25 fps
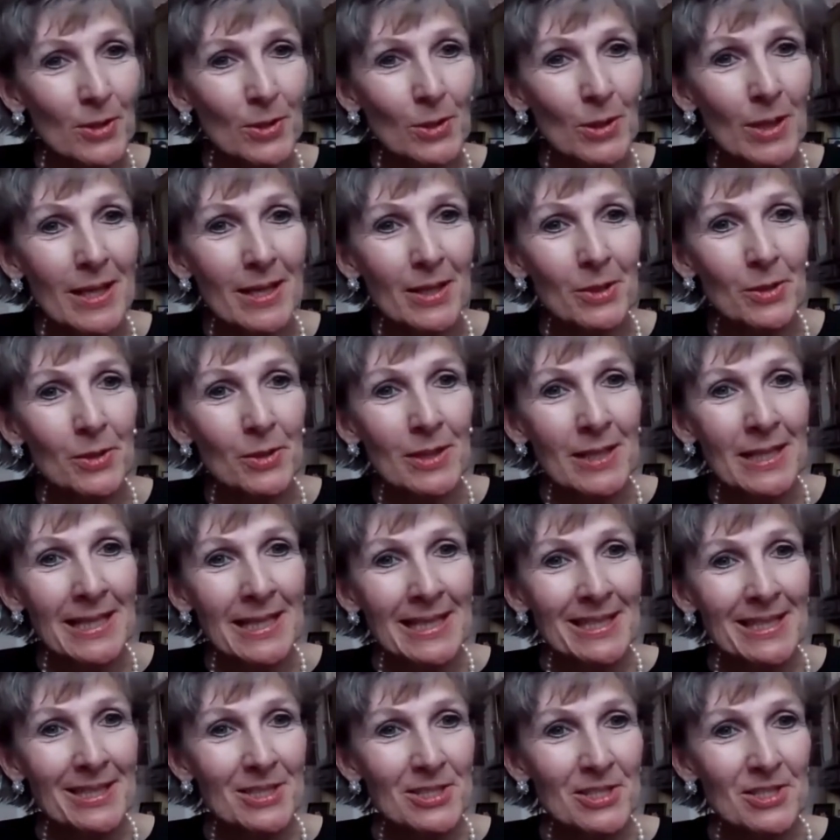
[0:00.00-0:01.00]
Carlile,
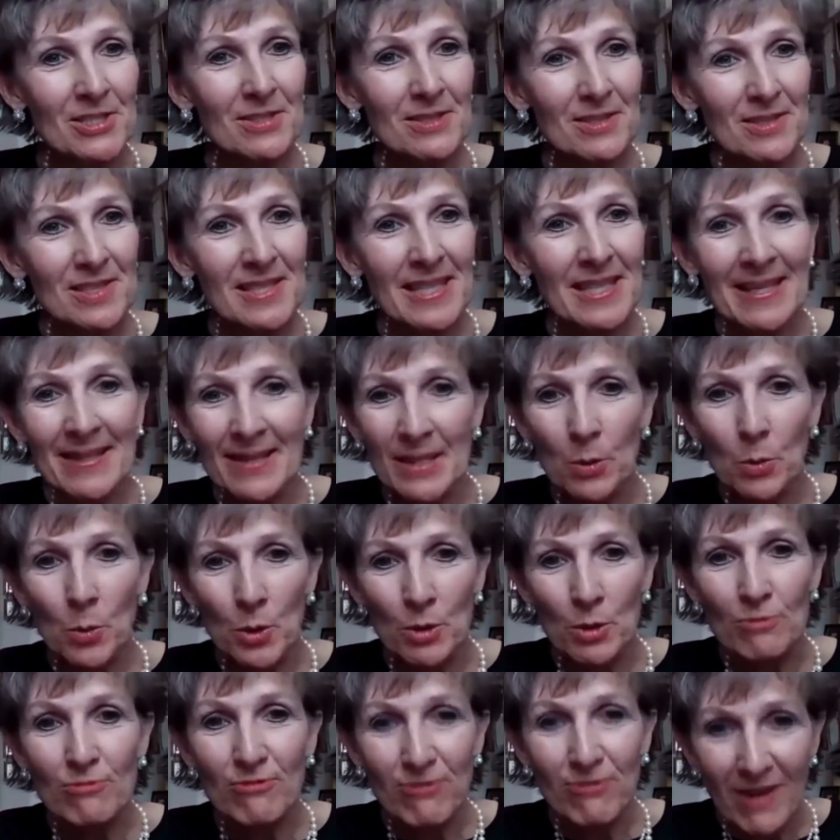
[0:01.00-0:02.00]
just saying that
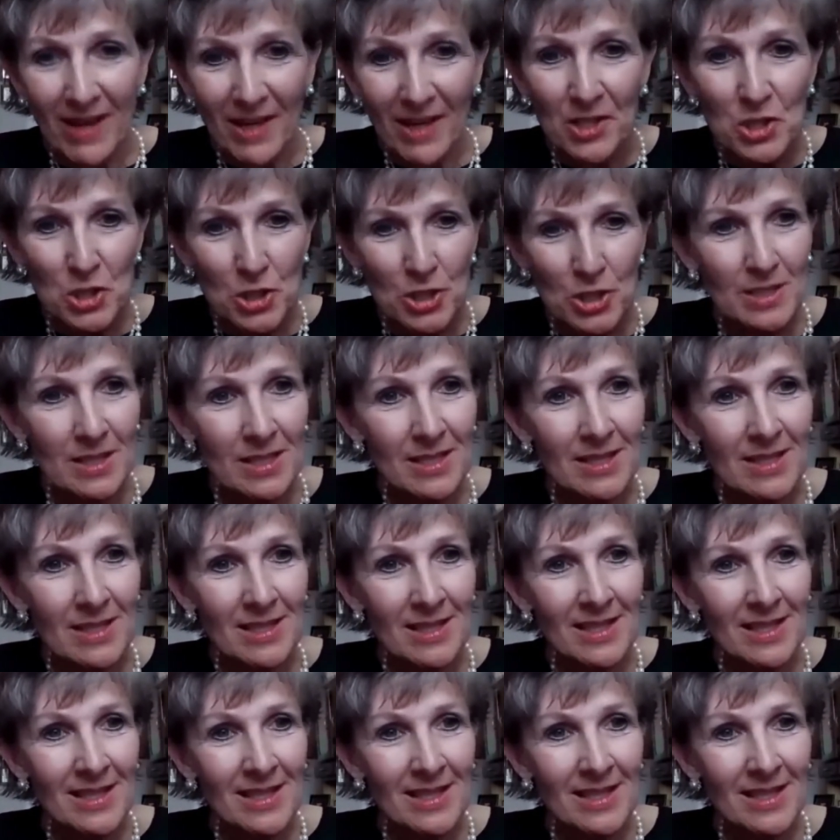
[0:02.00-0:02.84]
word function.